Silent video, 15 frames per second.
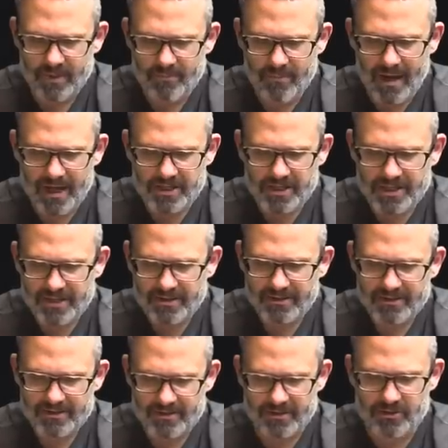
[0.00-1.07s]
Magic,
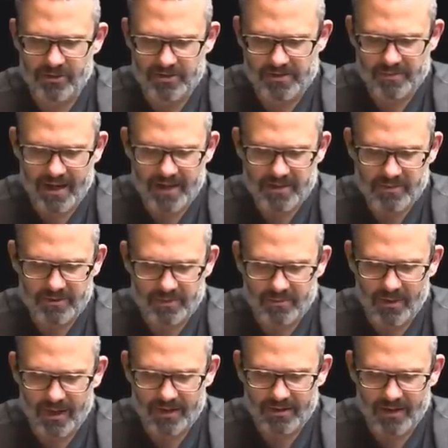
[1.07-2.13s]
so introducing magic with the
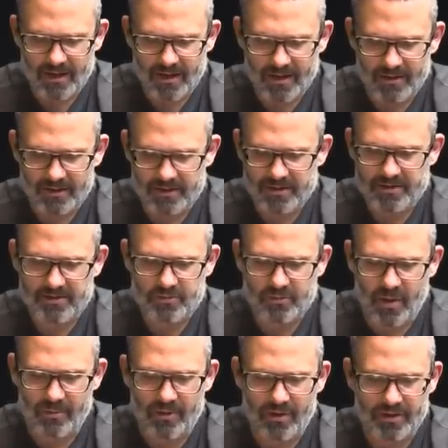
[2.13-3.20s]
pot, uh, the
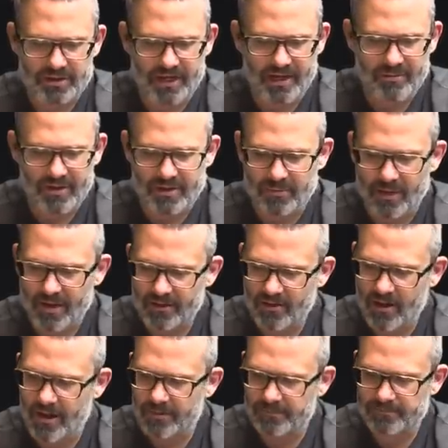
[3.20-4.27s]
Swampcalla Shaman and the Pot
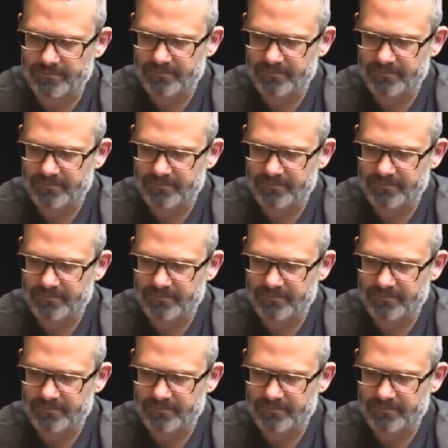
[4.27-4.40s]
Grot.